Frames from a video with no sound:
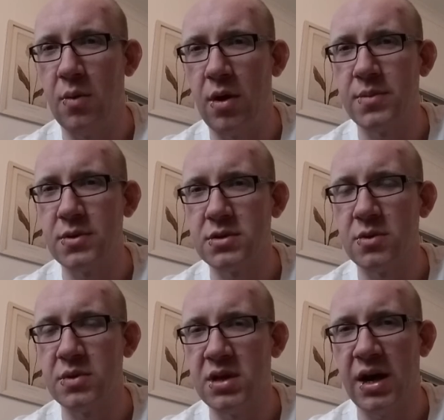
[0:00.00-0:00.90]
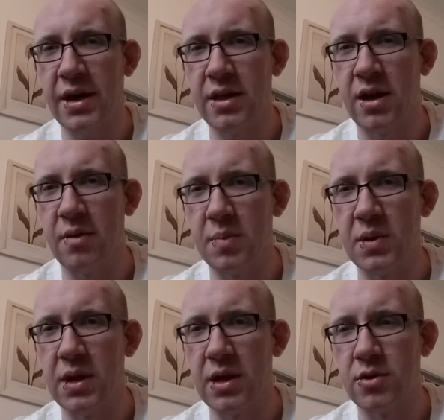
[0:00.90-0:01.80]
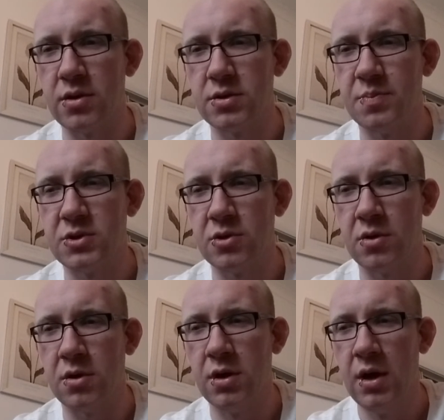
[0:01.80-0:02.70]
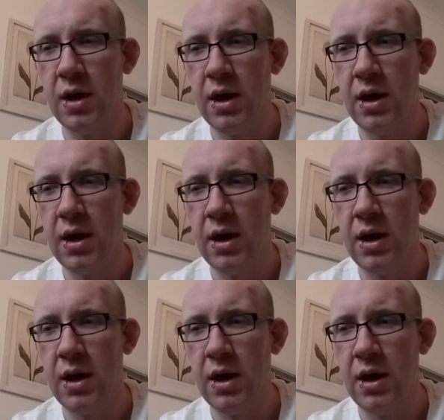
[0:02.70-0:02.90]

to what I'm used to with Dark Eldar and Blood Angels, so